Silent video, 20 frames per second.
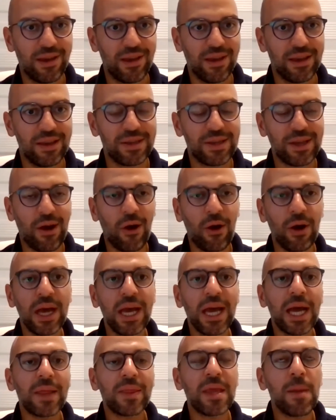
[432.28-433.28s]

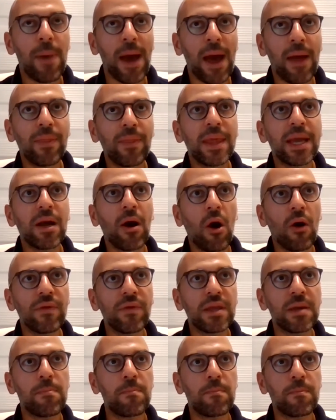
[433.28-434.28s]
So depending
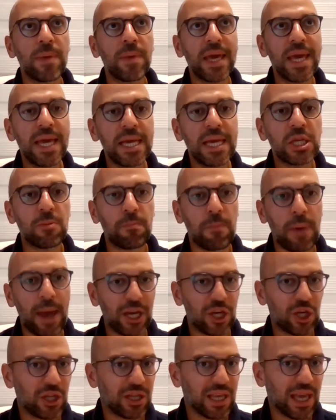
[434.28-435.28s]
on each
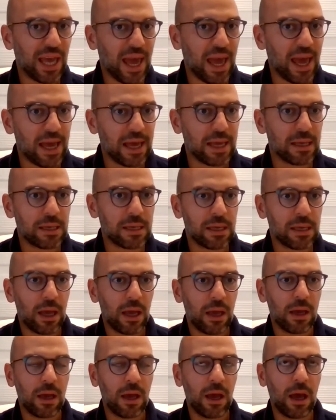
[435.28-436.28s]
patient case,
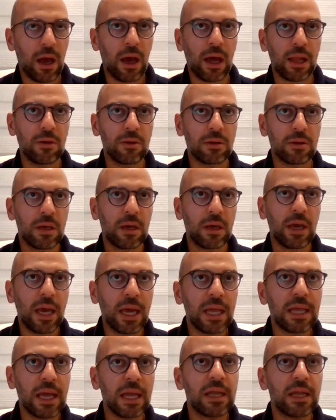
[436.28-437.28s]

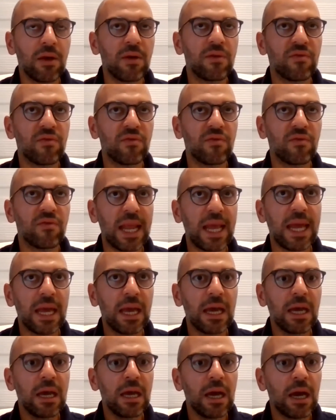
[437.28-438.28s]
it
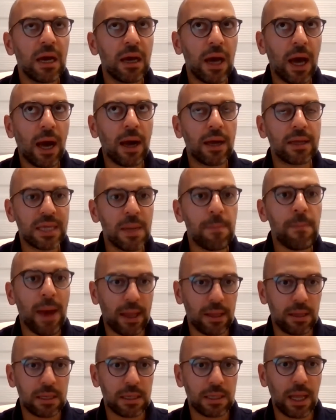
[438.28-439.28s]
really
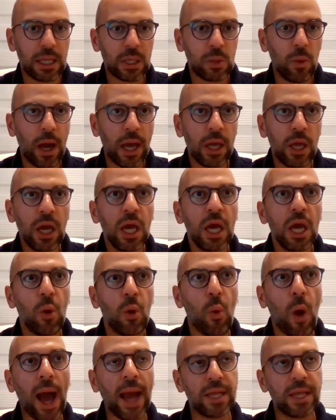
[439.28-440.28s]
depends. That's why
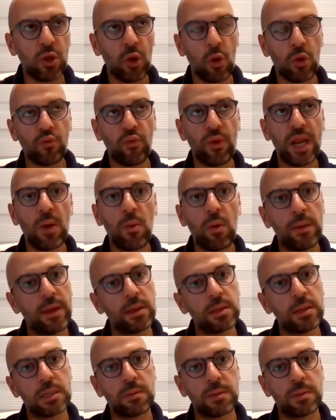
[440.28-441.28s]
I don't really want
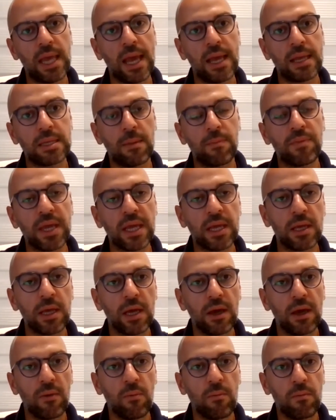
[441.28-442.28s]
to say something
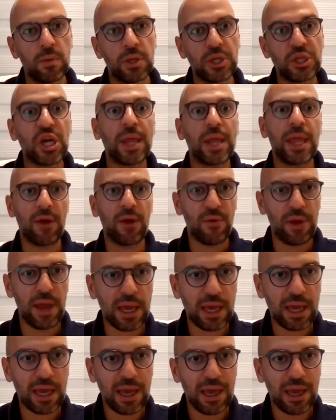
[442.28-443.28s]

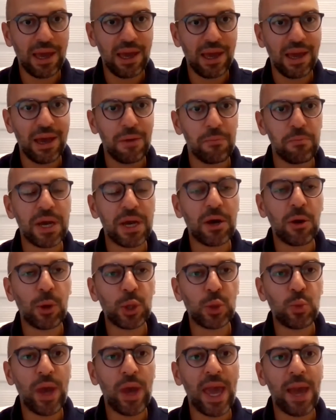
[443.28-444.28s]
generic,
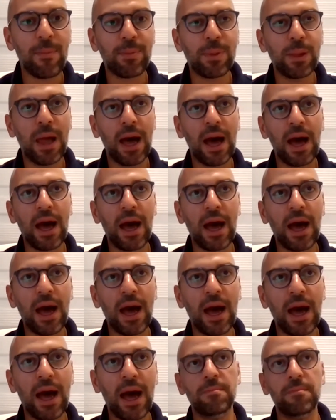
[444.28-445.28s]
because we
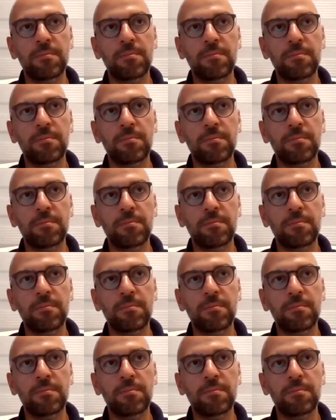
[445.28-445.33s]
apply